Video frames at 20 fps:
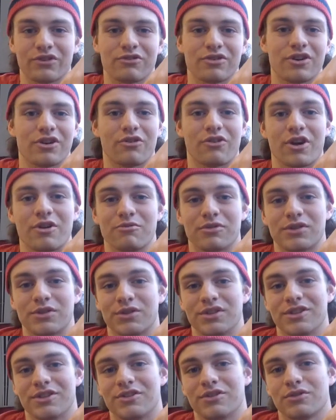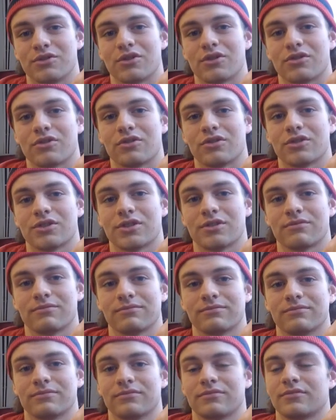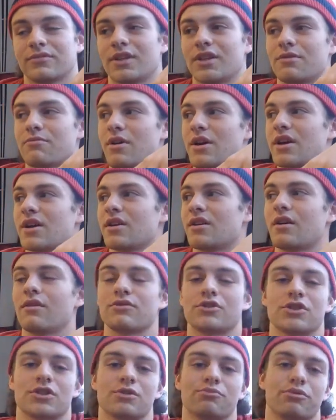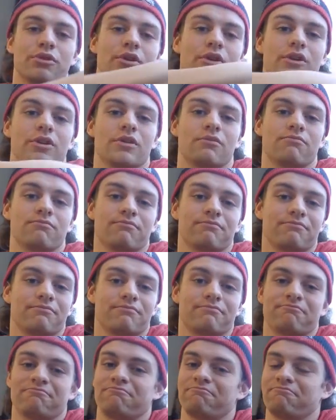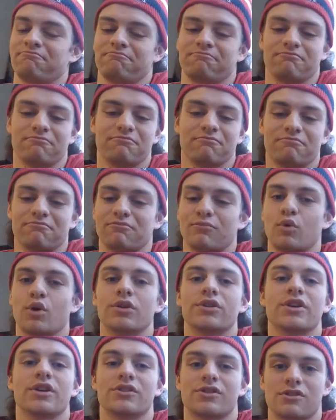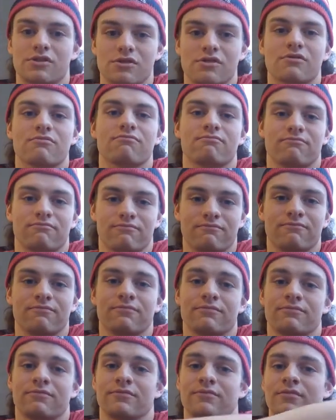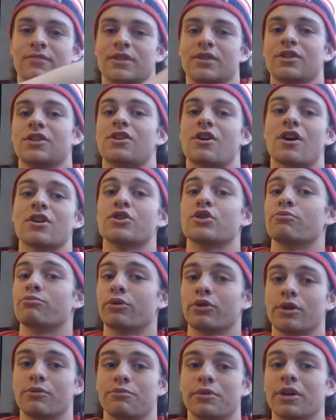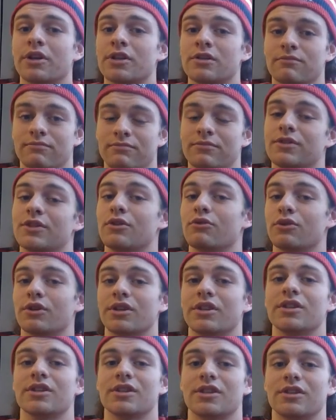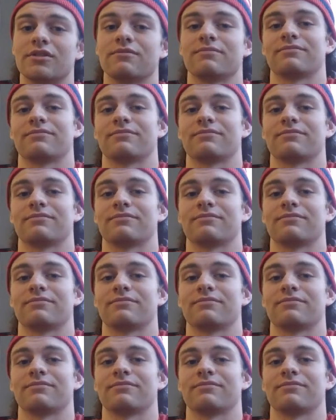row right in between the 2 girls. And in my head, I was just applauding him. Well done, sir. You dodged a bullet, buddy. You really did.